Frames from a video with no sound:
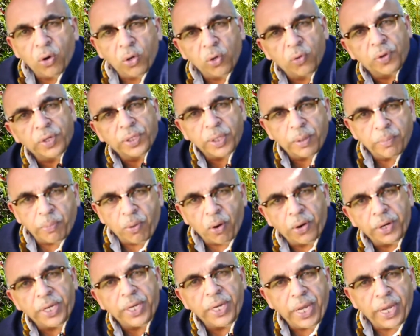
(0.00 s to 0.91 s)
all over the
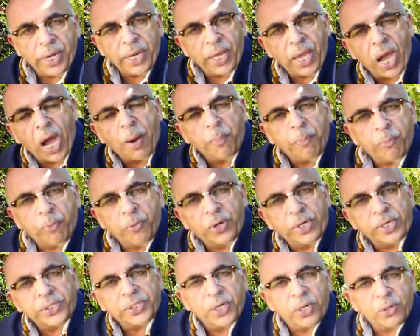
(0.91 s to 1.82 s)
body in an
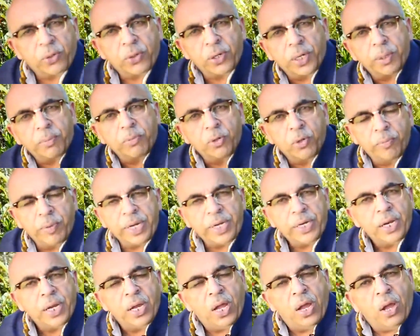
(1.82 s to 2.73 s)
upward circular
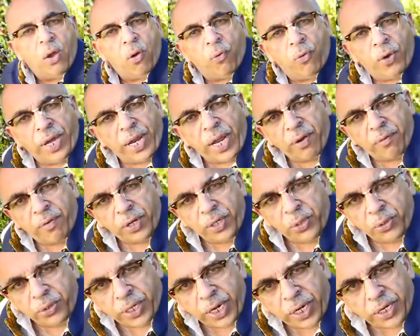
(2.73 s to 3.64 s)
movement. Wherever
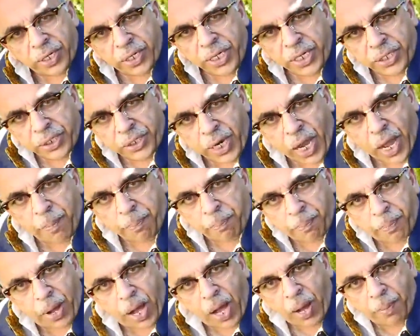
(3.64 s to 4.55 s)
you can reach, up,
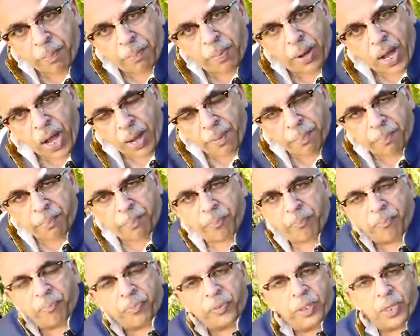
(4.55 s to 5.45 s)
up, up.
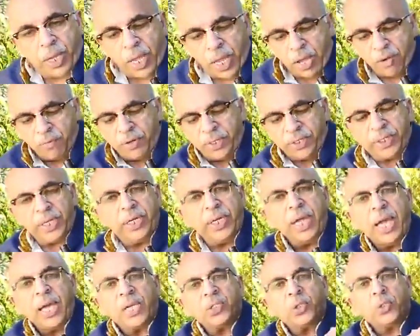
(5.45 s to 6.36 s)

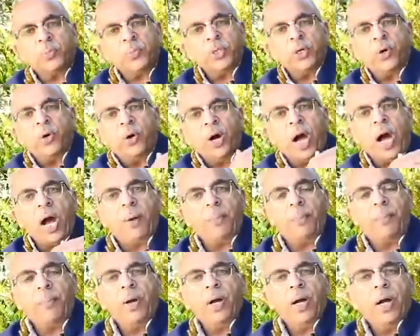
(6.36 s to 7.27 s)
Everything has to be go
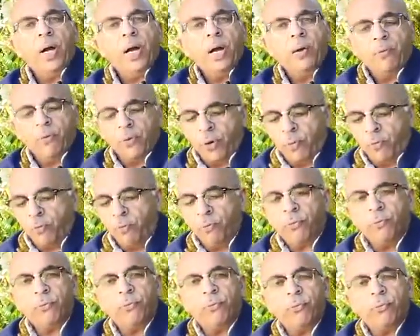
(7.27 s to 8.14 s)
up, from